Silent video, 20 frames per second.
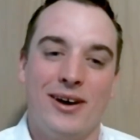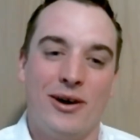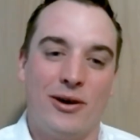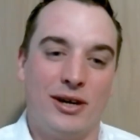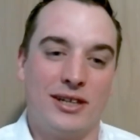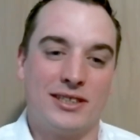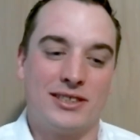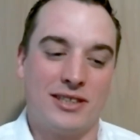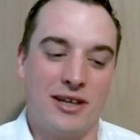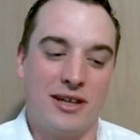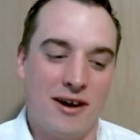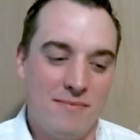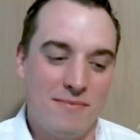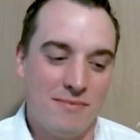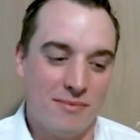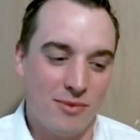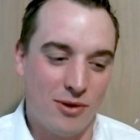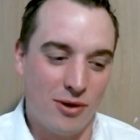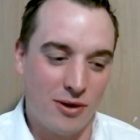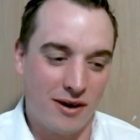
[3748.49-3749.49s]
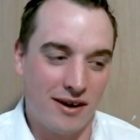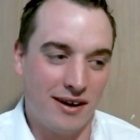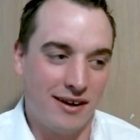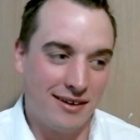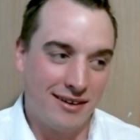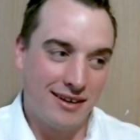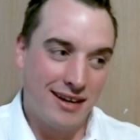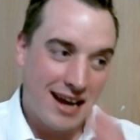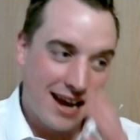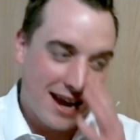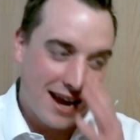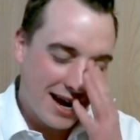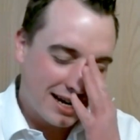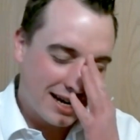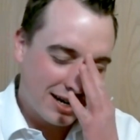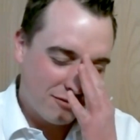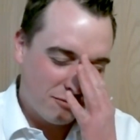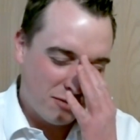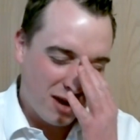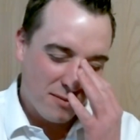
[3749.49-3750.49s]
Or as some more
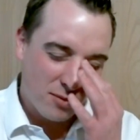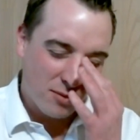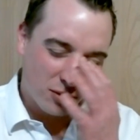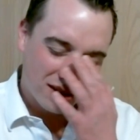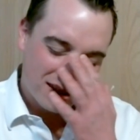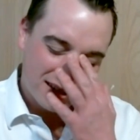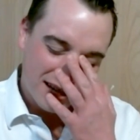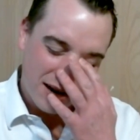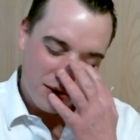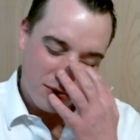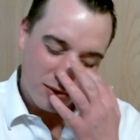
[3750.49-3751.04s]
negative people would say,